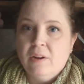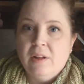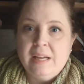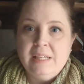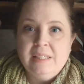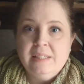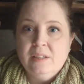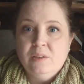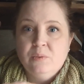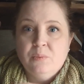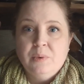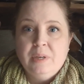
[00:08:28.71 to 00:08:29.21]
I
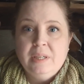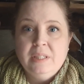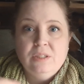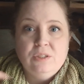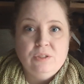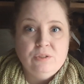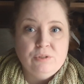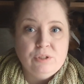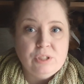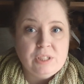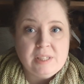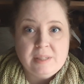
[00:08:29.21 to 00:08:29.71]
didn't want to
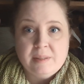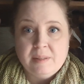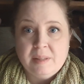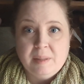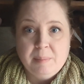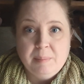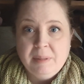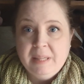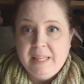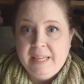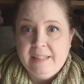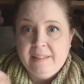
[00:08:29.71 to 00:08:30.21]
do just the
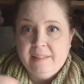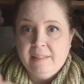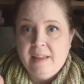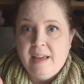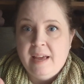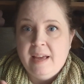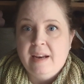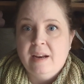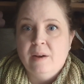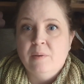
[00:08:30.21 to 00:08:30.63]
plain lead.